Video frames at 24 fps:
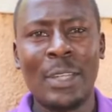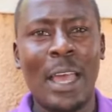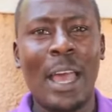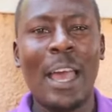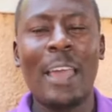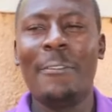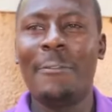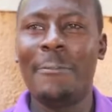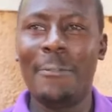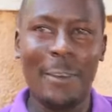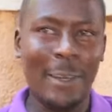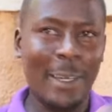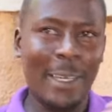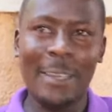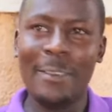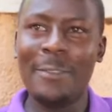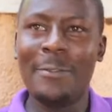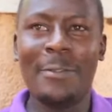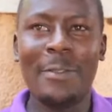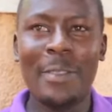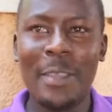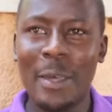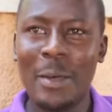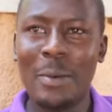I
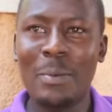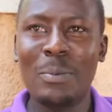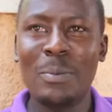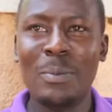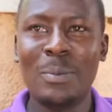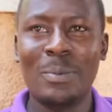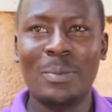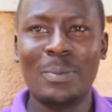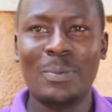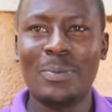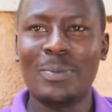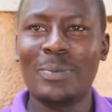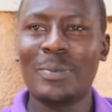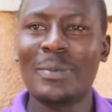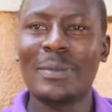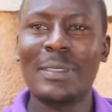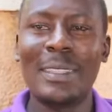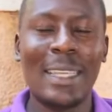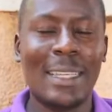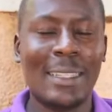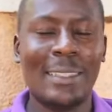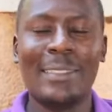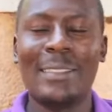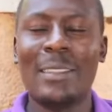forgive them.
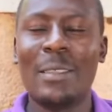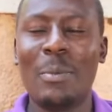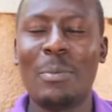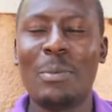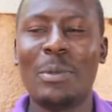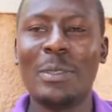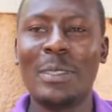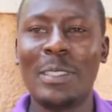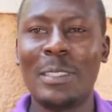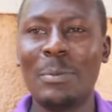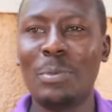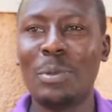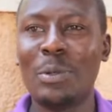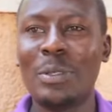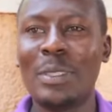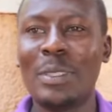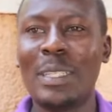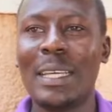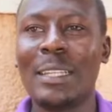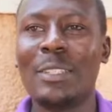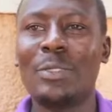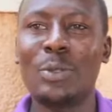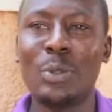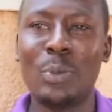That's the most
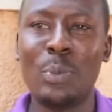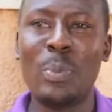important,